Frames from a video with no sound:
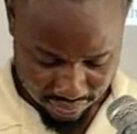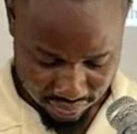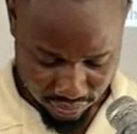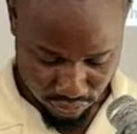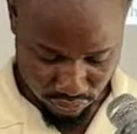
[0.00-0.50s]

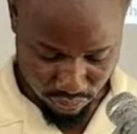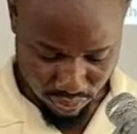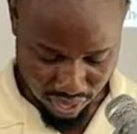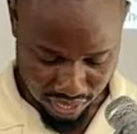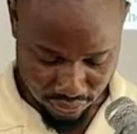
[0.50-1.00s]
so
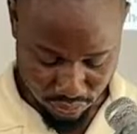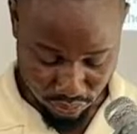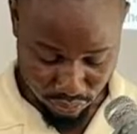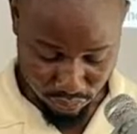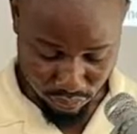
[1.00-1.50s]
are
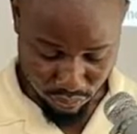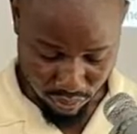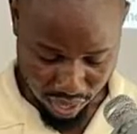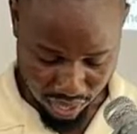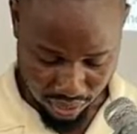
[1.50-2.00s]
those who
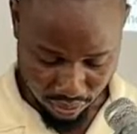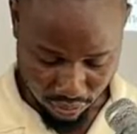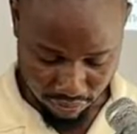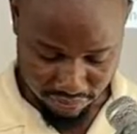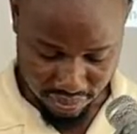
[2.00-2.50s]
are
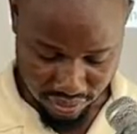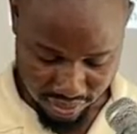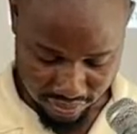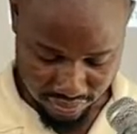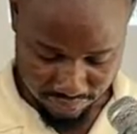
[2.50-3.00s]
of the earth.